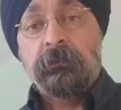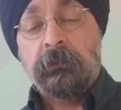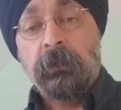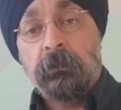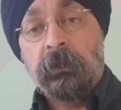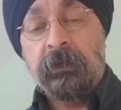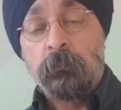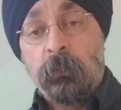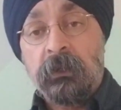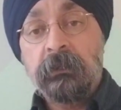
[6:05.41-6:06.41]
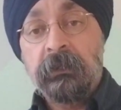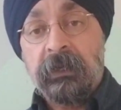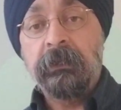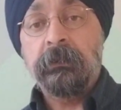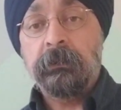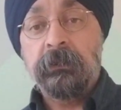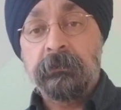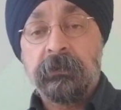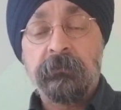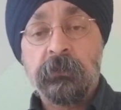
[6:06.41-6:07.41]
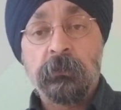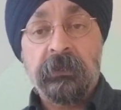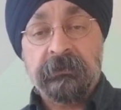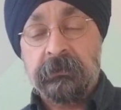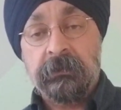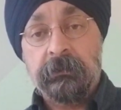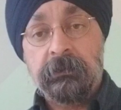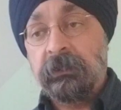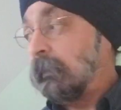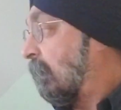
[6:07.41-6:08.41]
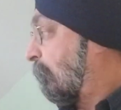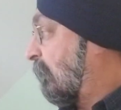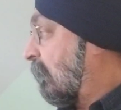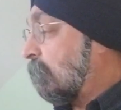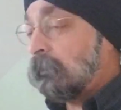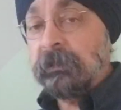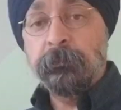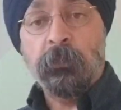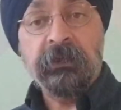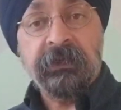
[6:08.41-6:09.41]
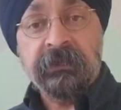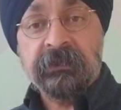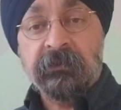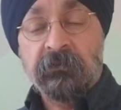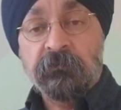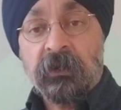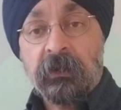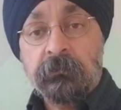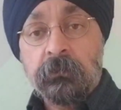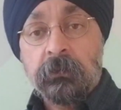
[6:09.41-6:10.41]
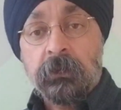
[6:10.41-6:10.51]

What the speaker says: and one lender is giving you, let's say, APR 3.875.